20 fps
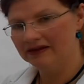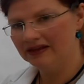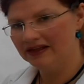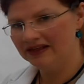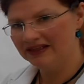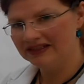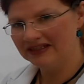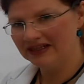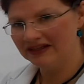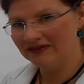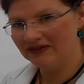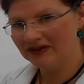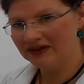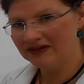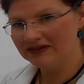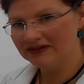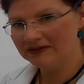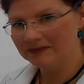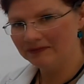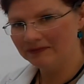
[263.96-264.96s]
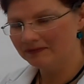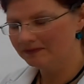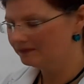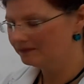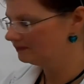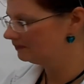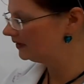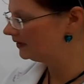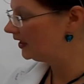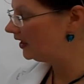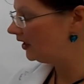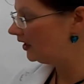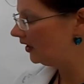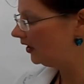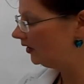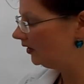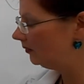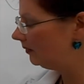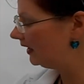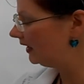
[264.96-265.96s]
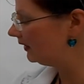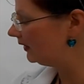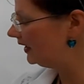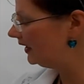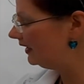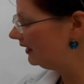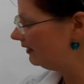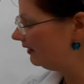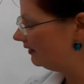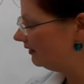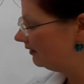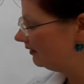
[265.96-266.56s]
and 10 of these. Unpack here,